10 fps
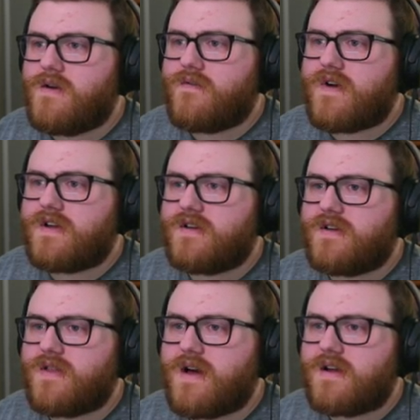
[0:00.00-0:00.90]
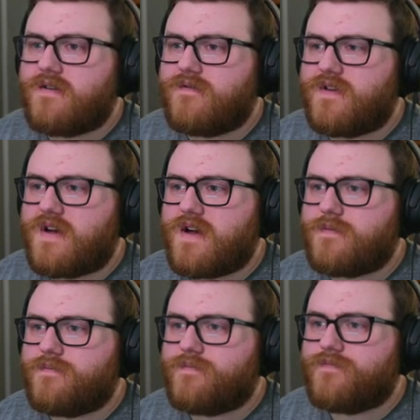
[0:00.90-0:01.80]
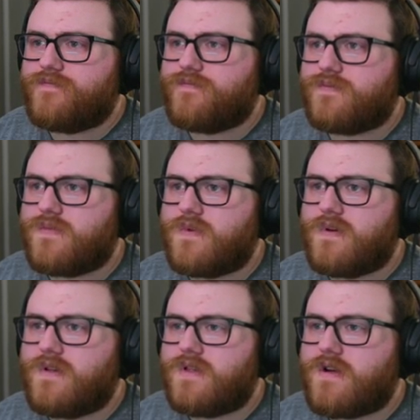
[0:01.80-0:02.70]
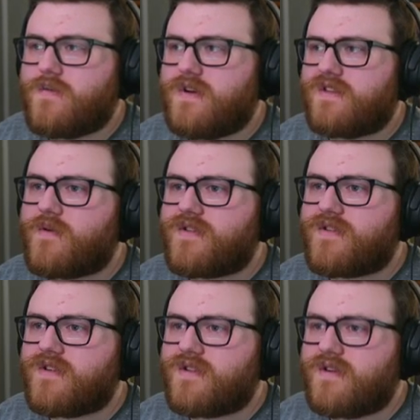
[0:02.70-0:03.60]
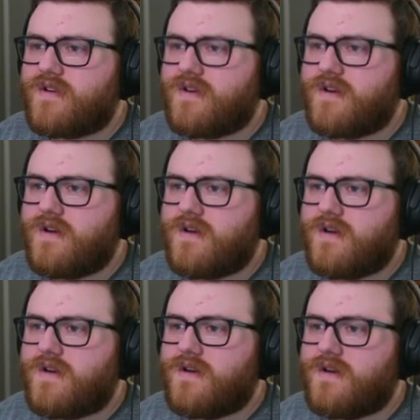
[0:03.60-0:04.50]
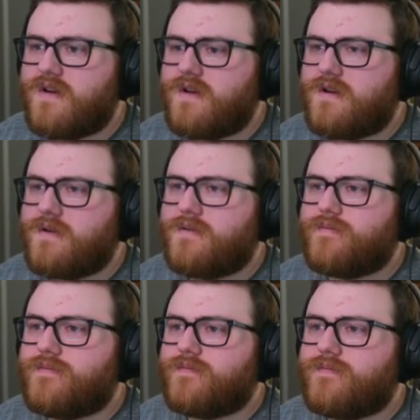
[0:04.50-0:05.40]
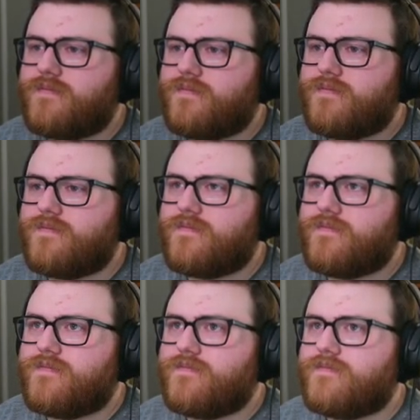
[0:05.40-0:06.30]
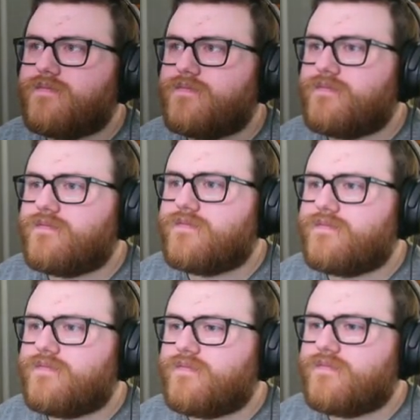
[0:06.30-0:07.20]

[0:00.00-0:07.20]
Finding a lot of, uh, a lot of resources. Look at you! Out in the zone all on your